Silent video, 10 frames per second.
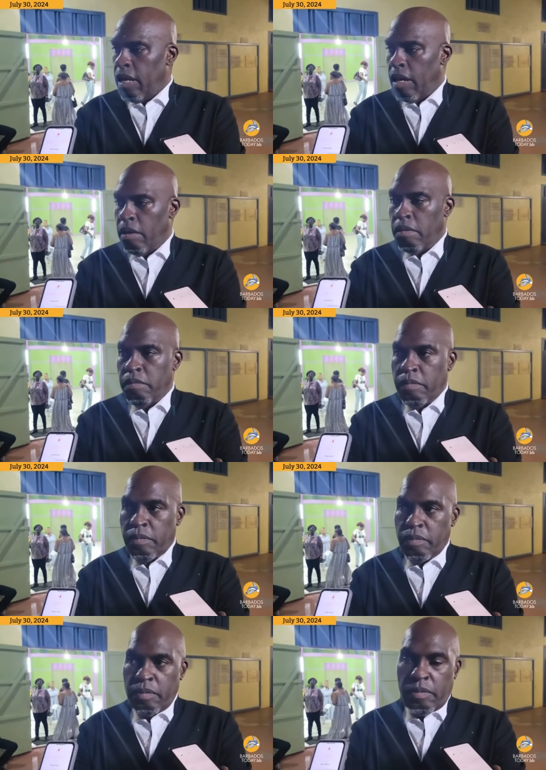Um,
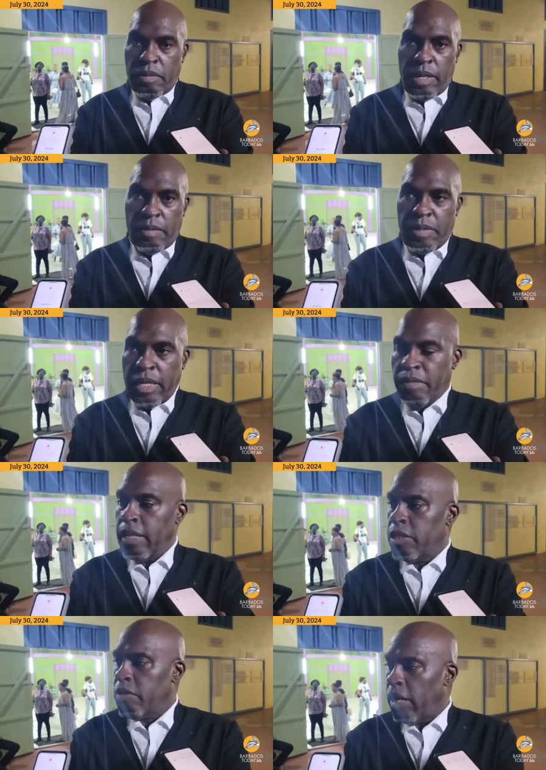I've been given
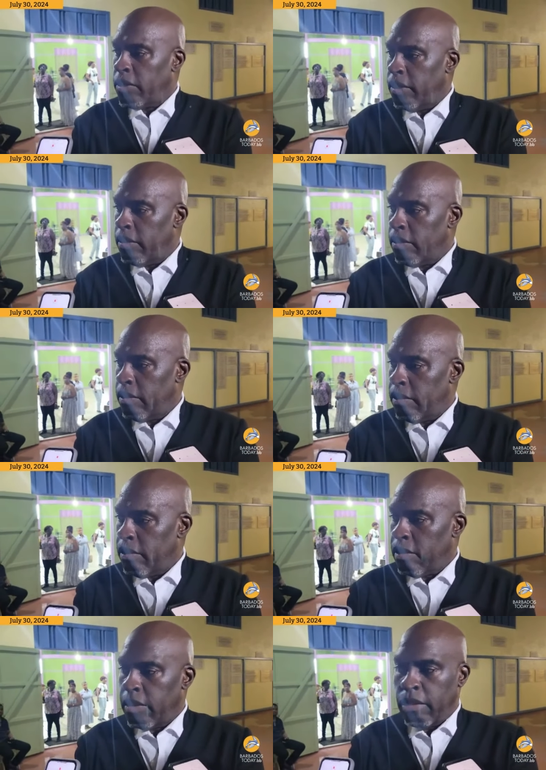instructions
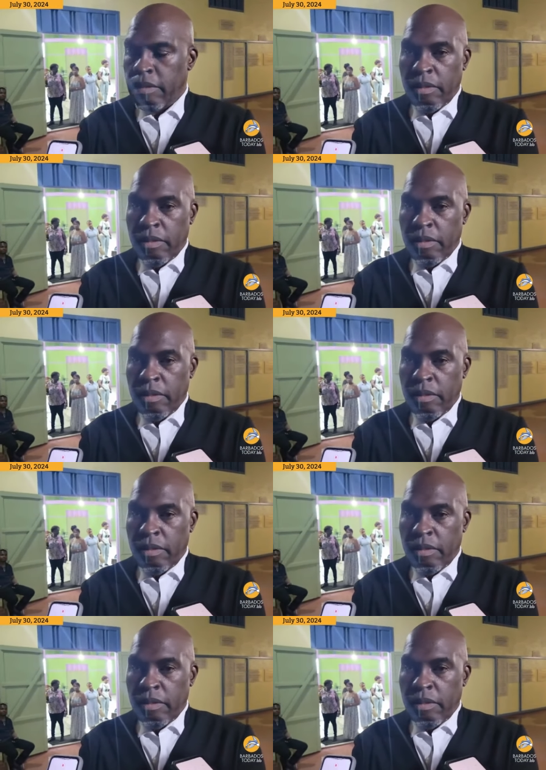to,